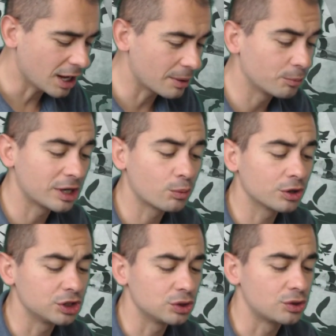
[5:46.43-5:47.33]
but I want
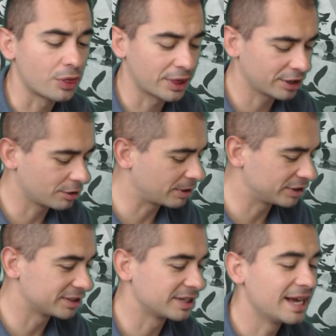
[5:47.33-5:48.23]
you to think about
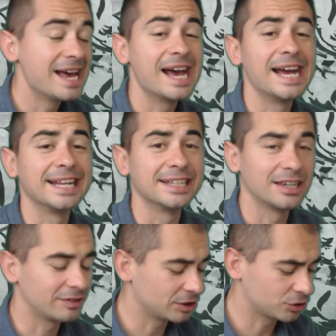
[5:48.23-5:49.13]
it and give
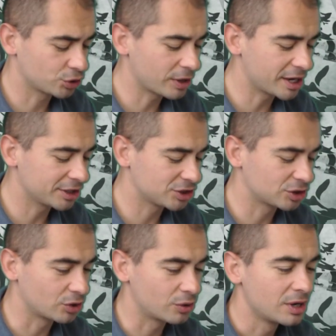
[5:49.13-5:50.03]
it a try.
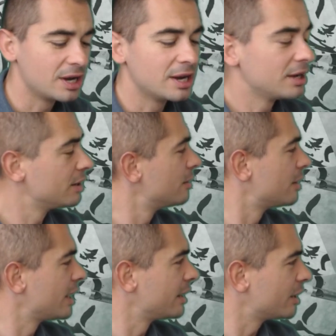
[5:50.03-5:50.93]
So
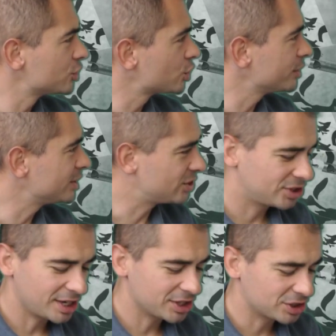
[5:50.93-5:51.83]
enjoy
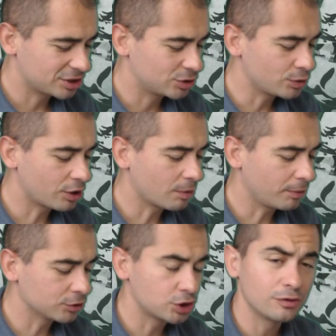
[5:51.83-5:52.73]
DCS, do a couple
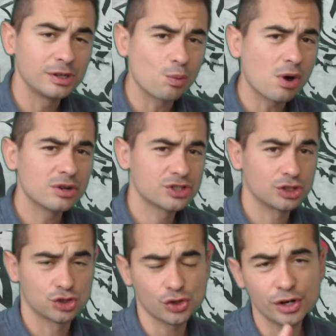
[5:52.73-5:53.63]
2v1s,
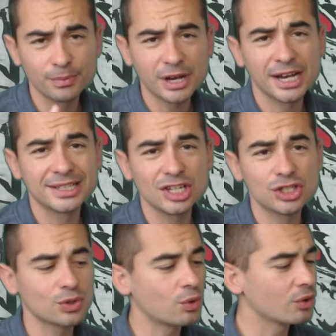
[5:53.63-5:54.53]
join my
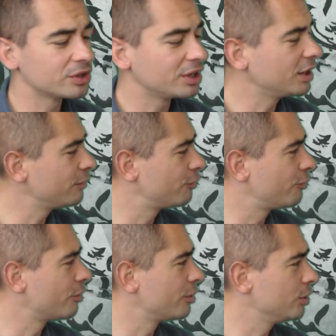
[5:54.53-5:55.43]
Discord. If
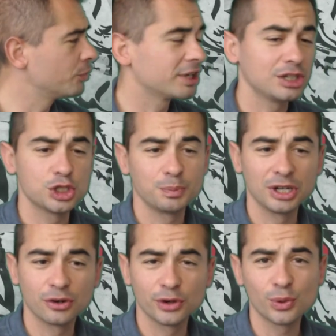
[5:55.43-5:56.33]
you're English
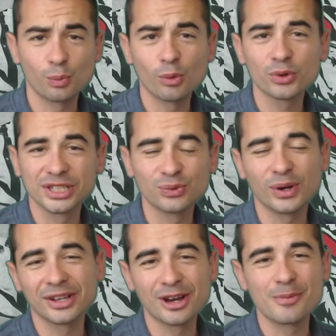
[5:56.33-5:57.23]
speaker, you're more than
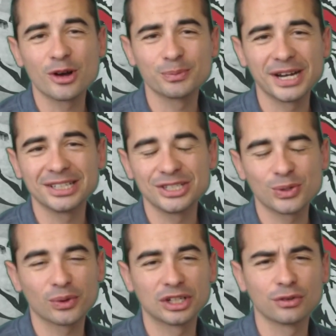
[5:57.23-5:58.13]
welcome on my
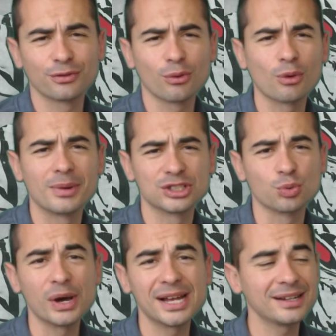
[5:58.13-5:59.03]
Discord and the forum as
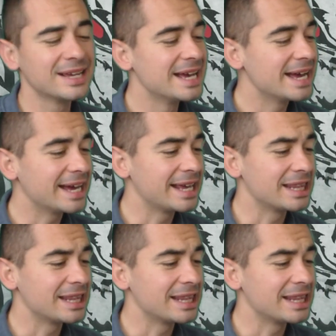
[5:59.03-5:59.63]
well. And